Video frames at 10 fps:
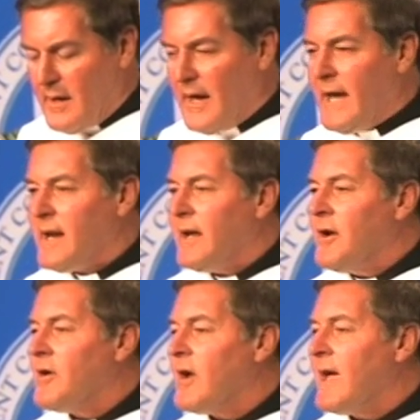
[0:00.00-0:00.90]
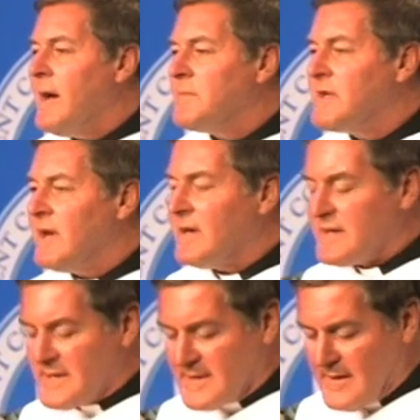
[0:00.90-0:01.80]
an inner
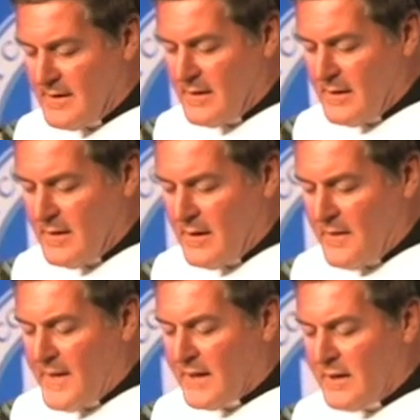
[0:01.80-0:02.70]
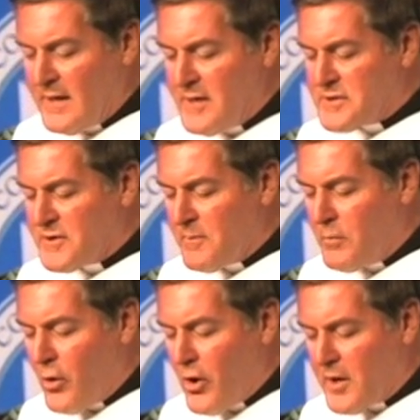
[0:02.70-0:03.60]
emptiness that leads to
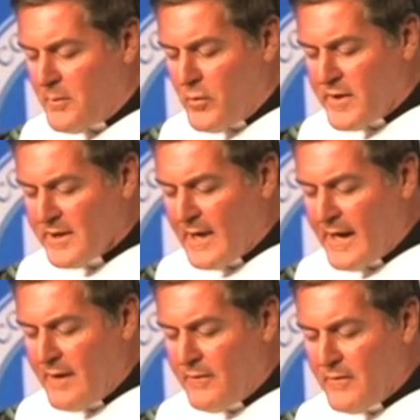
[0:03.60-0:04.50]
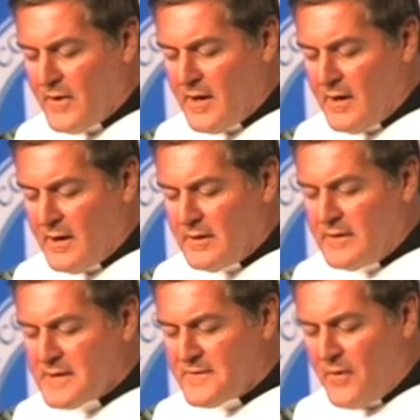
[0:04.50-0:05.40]
boredom with life,
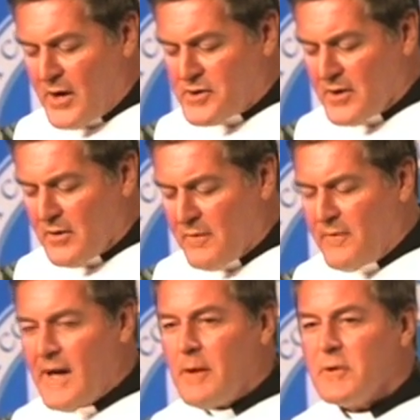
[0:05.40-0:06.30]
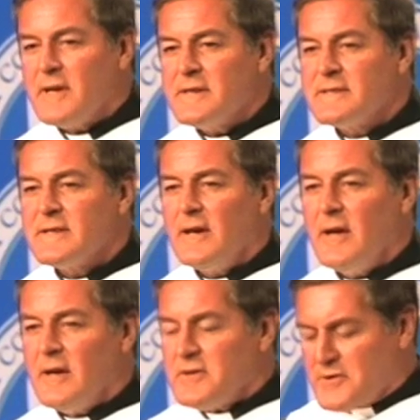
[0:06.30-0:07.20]
dysfunctional families,
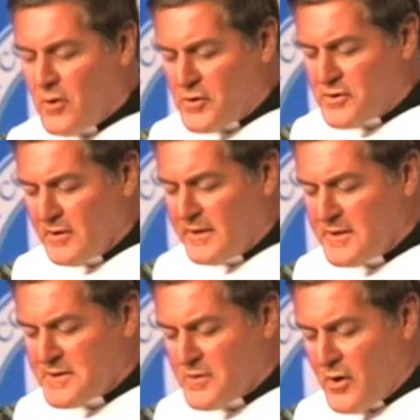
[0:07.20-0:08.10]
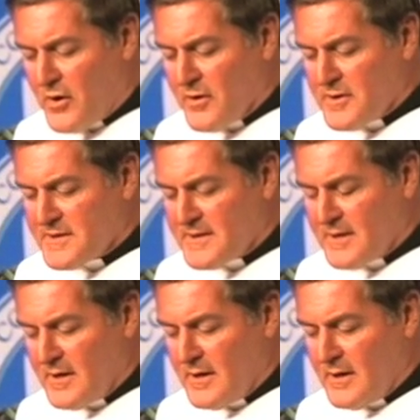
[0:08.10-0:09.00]
social disorders,
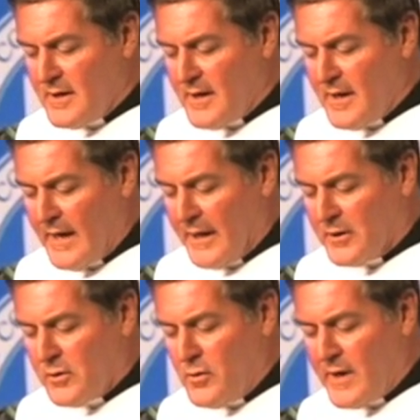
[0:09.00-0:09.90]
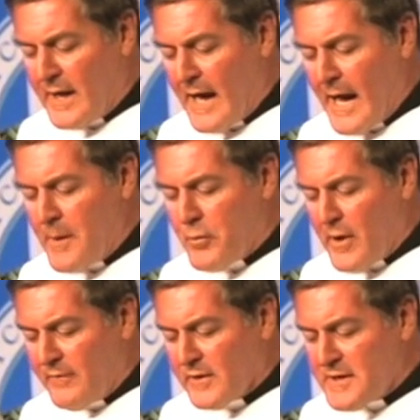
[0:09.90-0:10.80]
including high
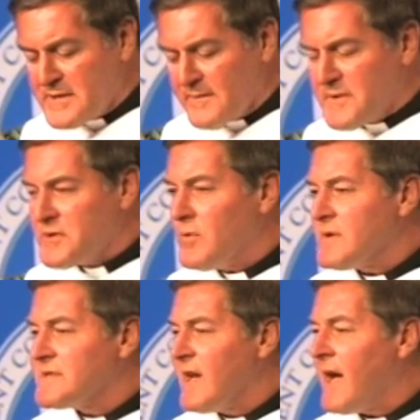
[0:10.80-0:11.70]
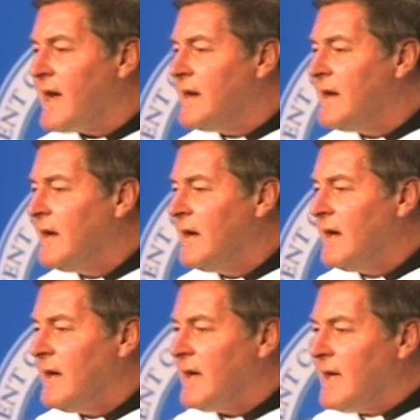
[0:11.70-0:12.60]
prevalence of suicide,
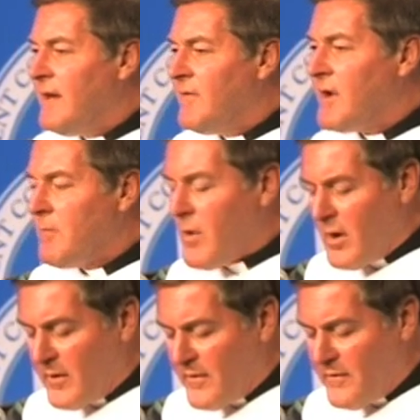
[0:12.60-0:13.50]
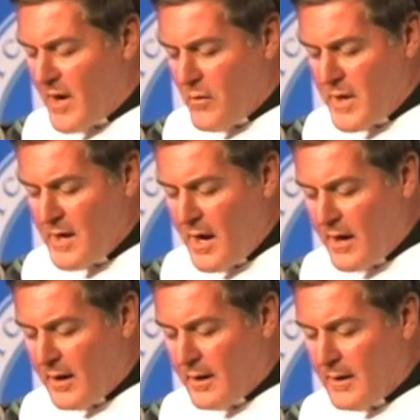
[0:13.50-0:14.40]
even among the very
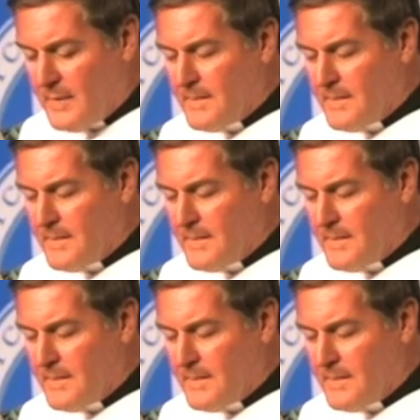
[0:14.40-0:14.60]
young,